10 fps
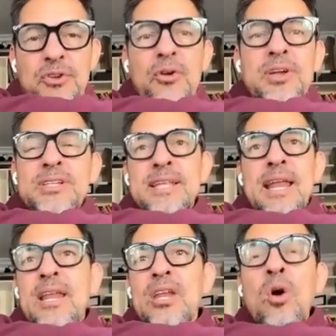furious that
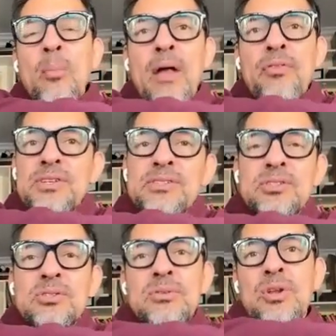I didn't know about this,
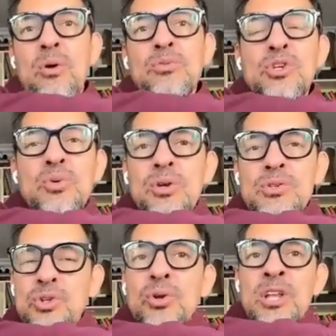2
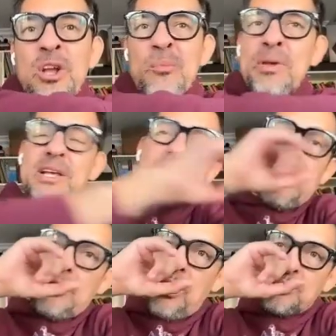years earlier, because I
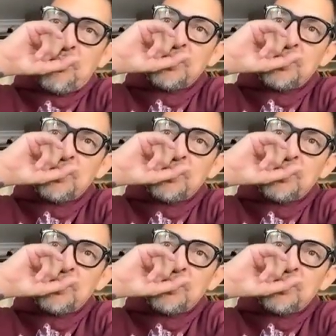had lost